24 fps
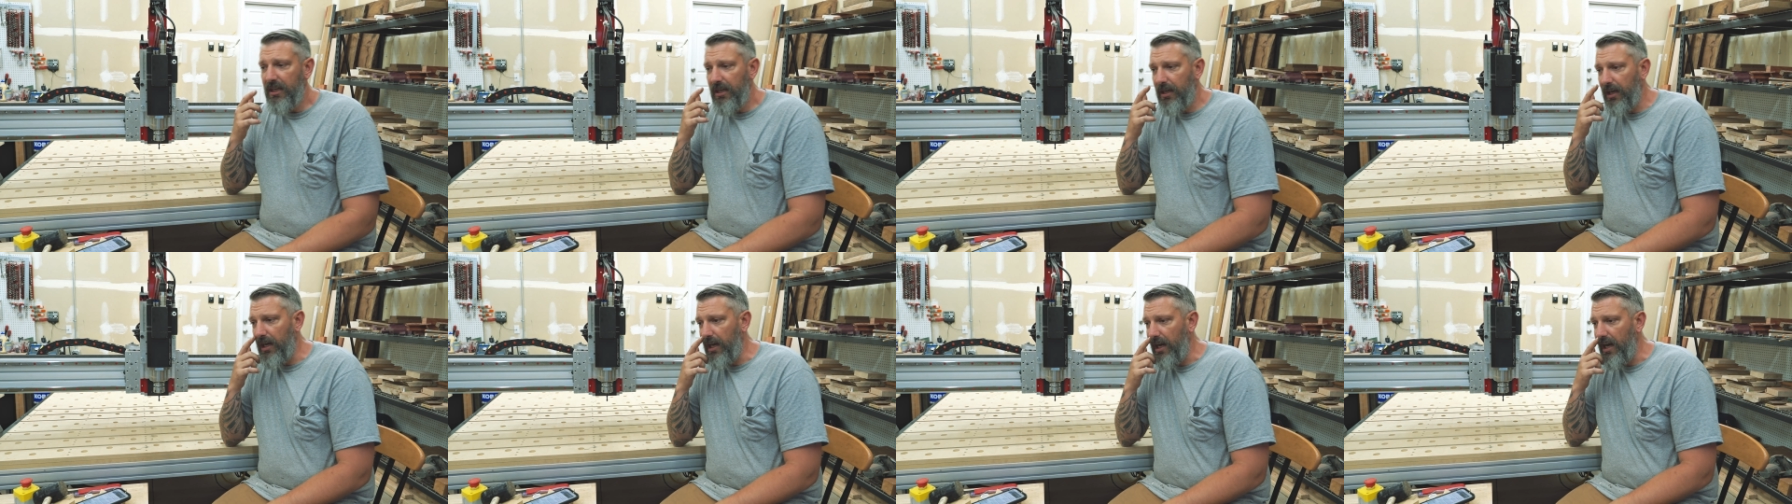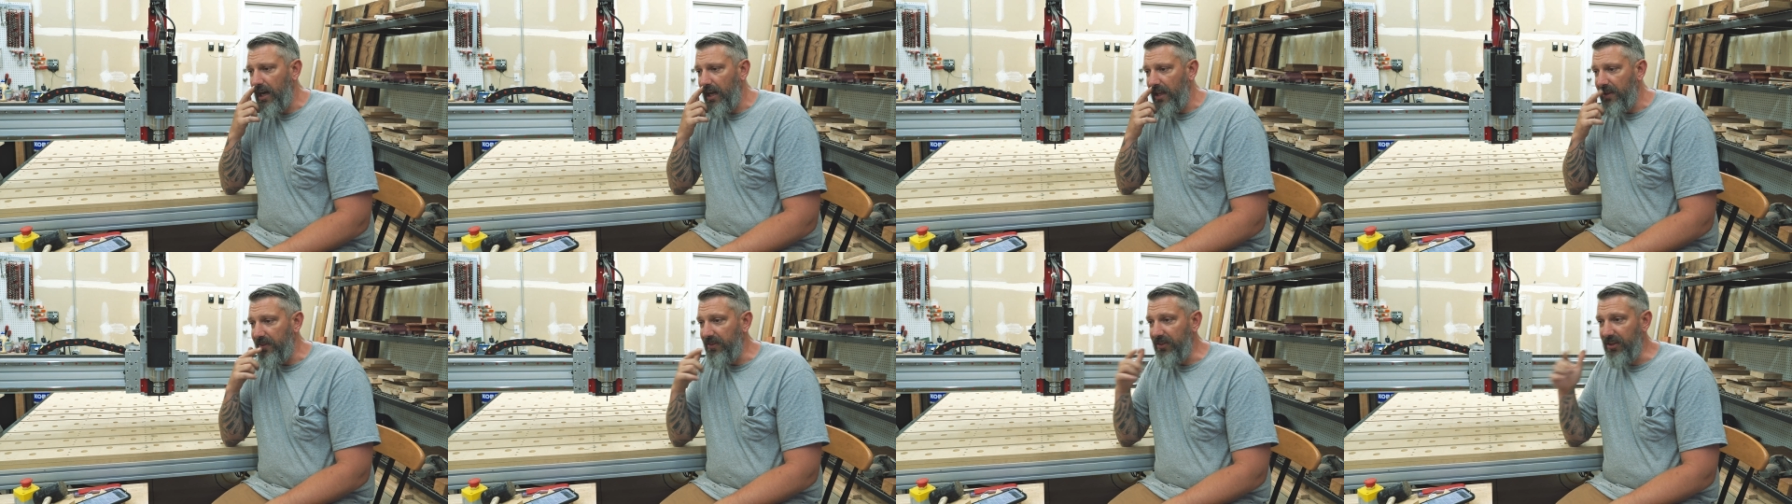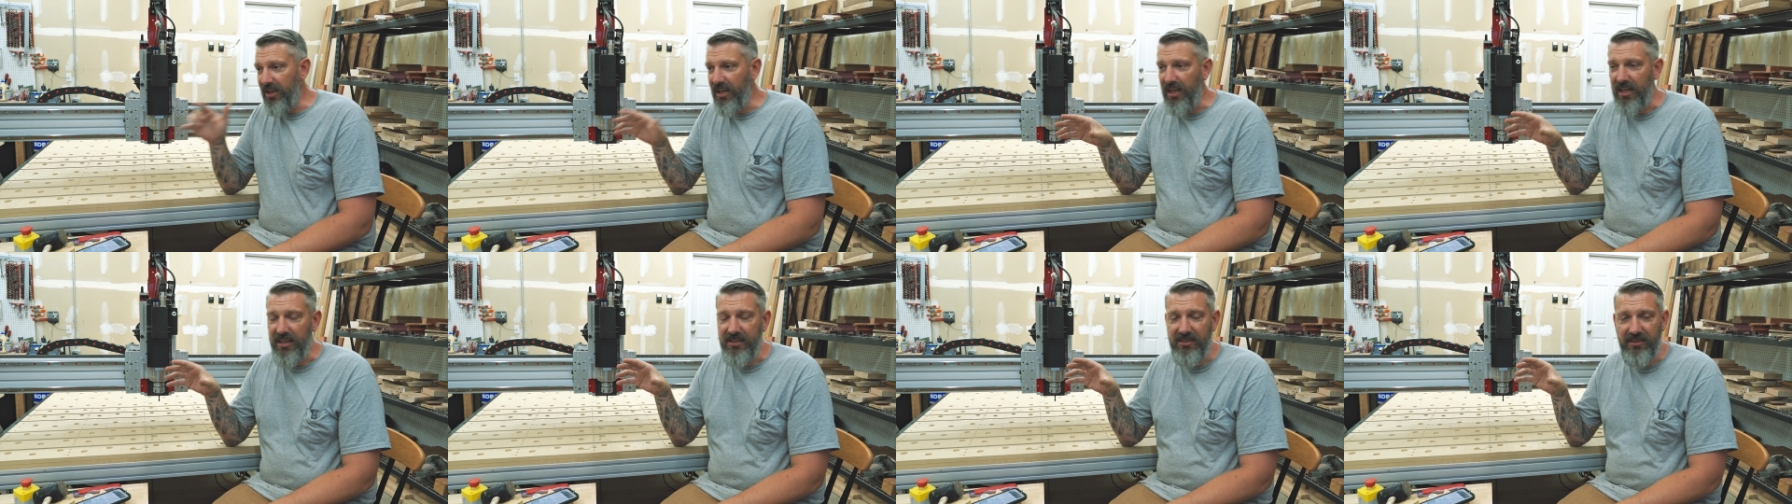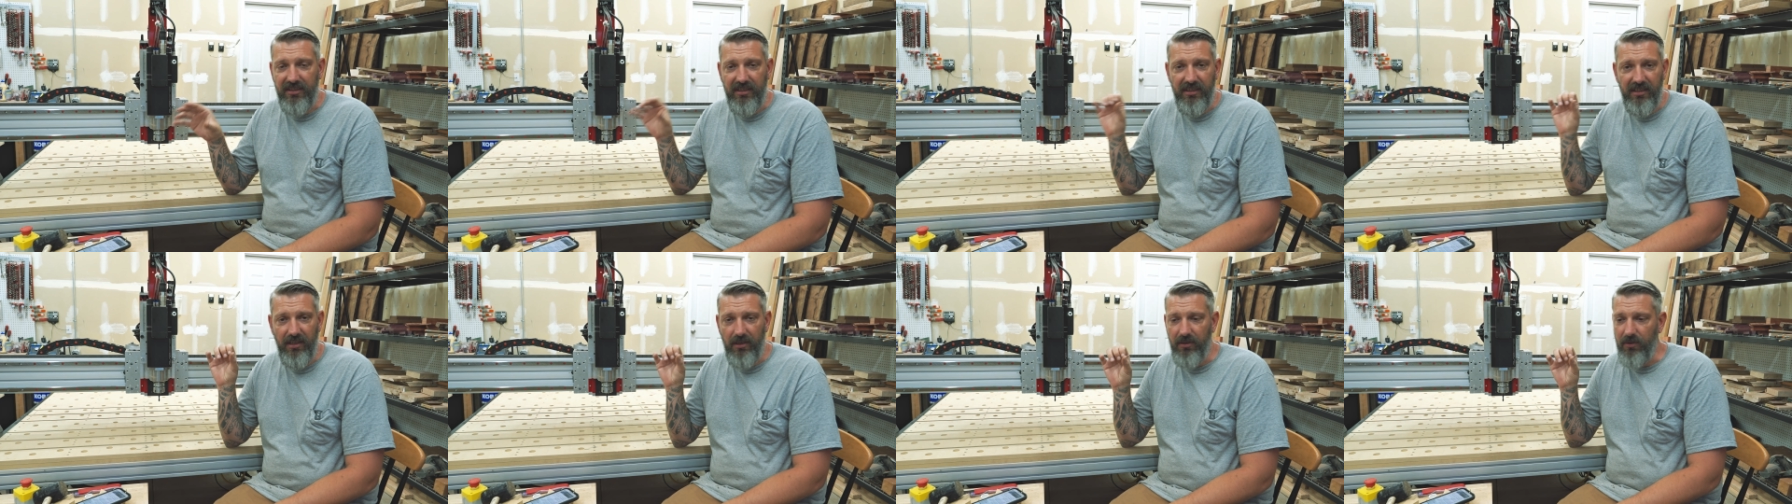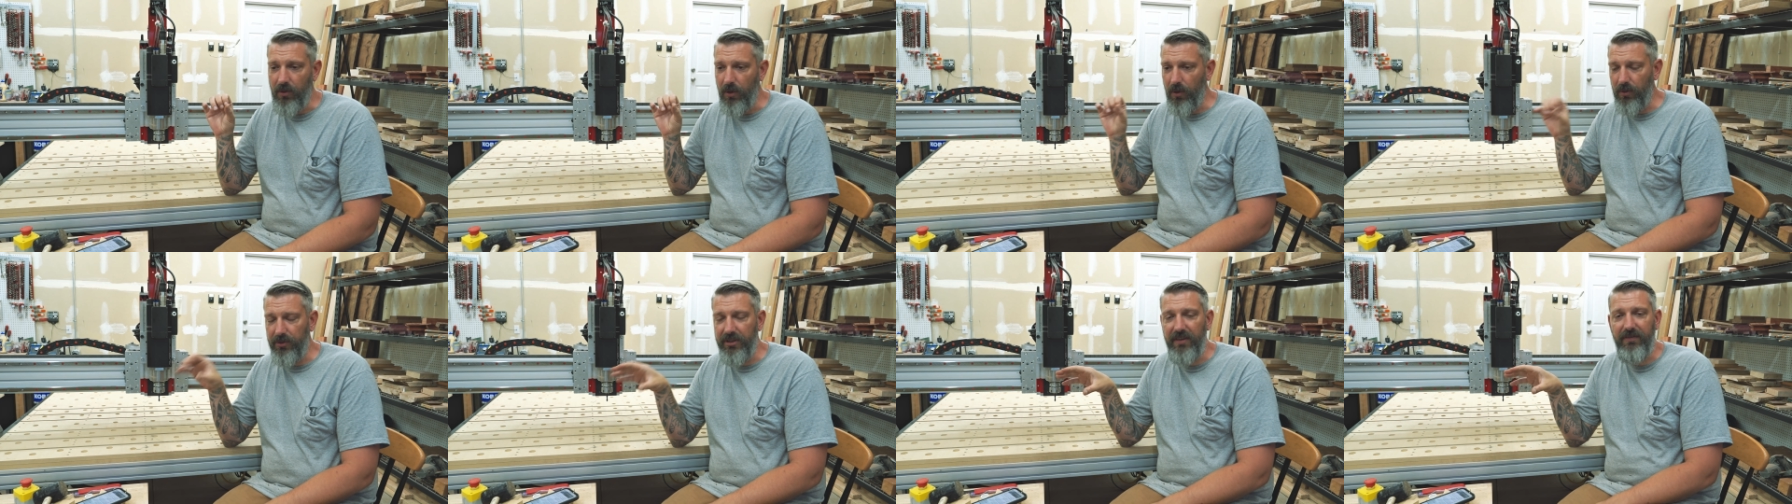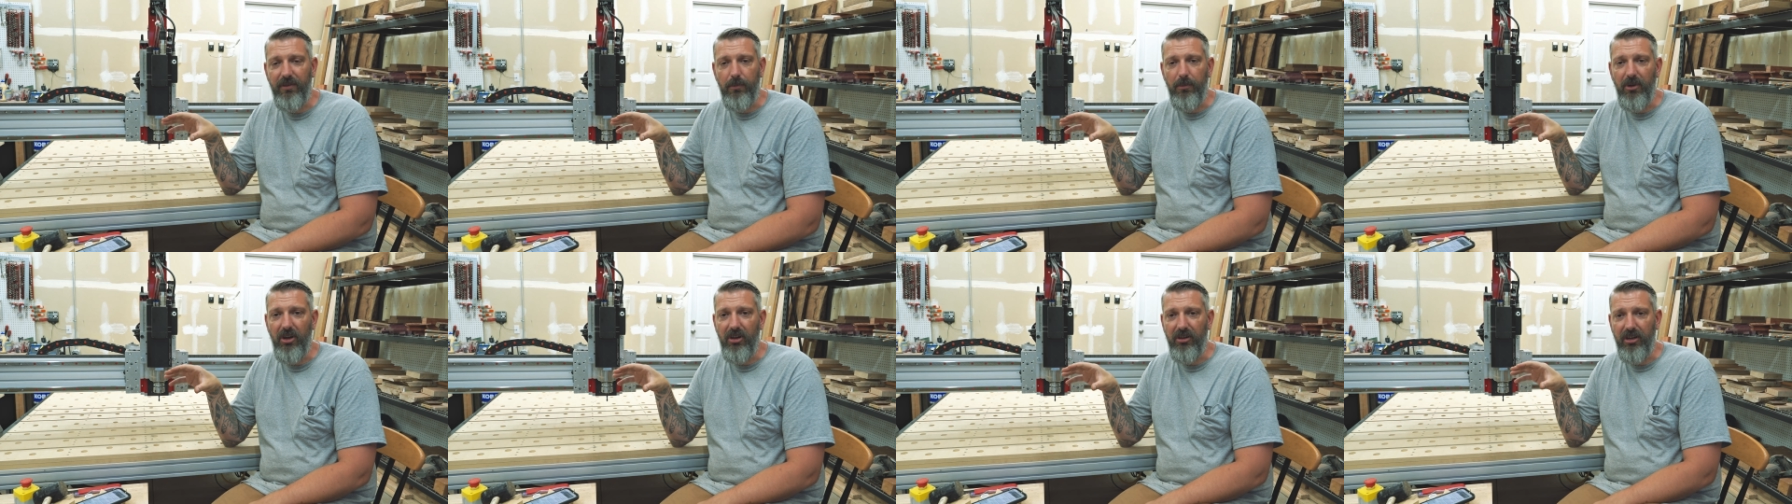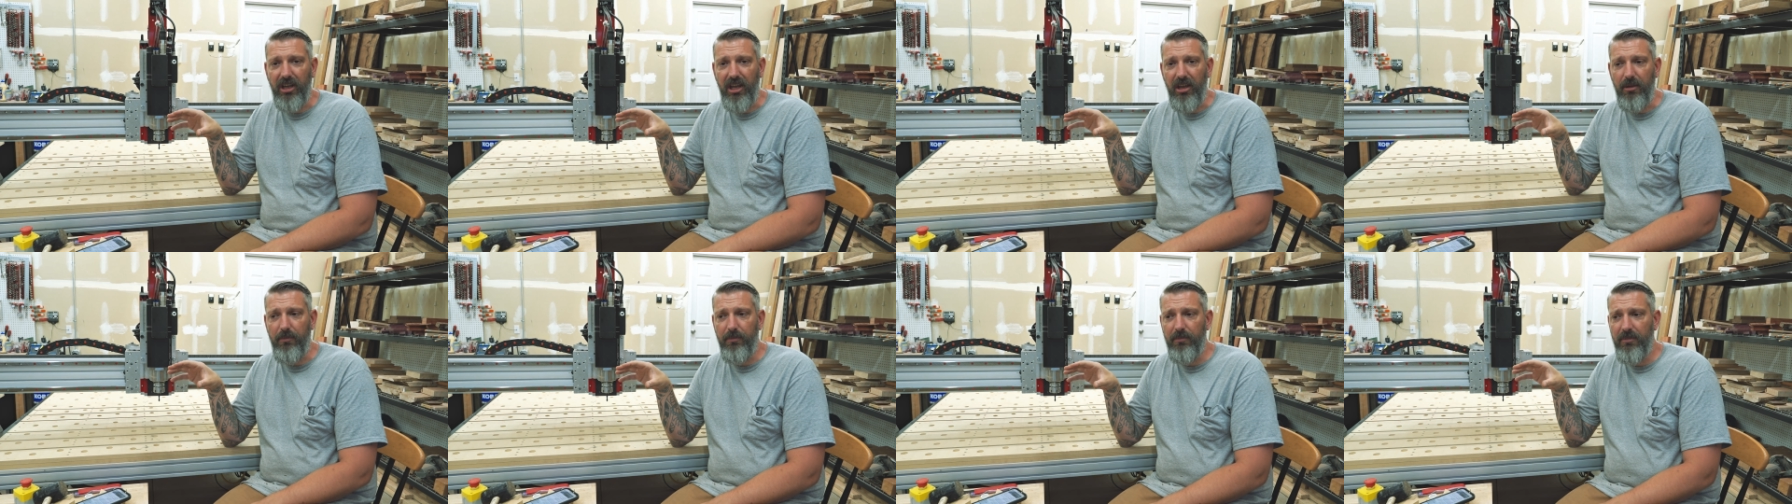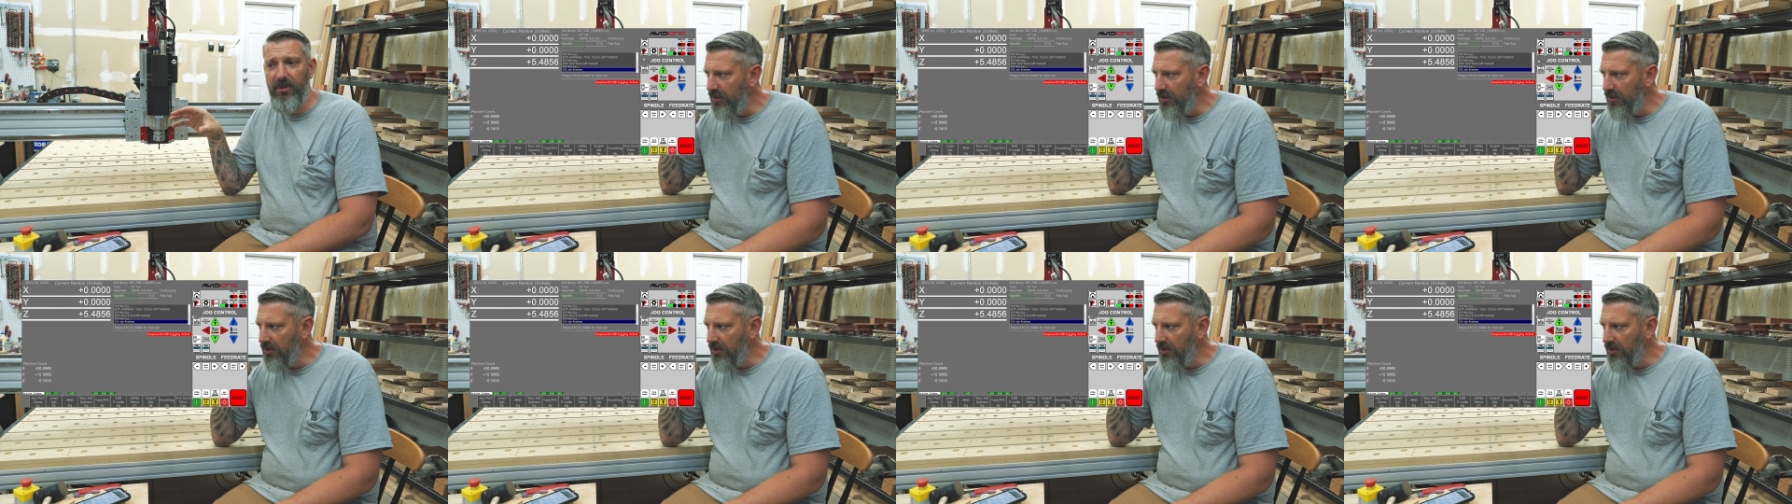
Uh, this whole different ball game.